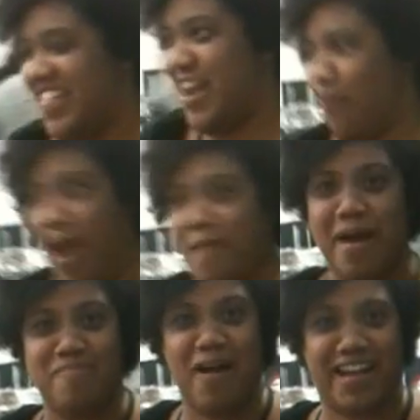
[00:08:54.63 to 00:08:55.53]
And then he grabbed
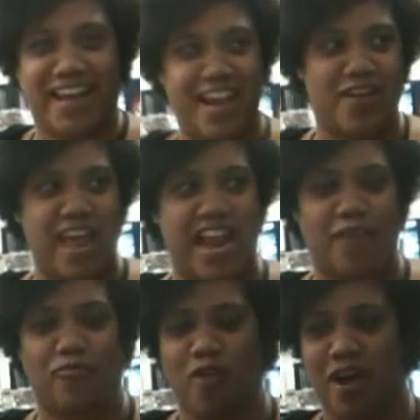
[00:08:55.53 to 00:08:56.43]
my bucket and
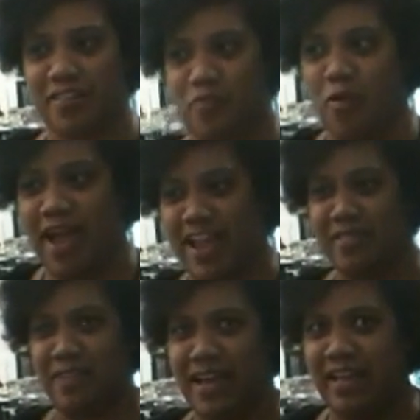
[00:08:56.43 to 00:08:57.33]
I walked away,
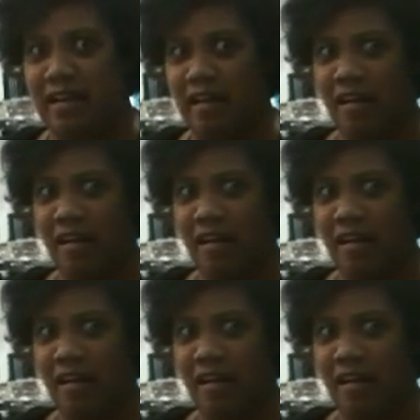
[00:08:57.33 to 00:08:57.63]
and I'm like,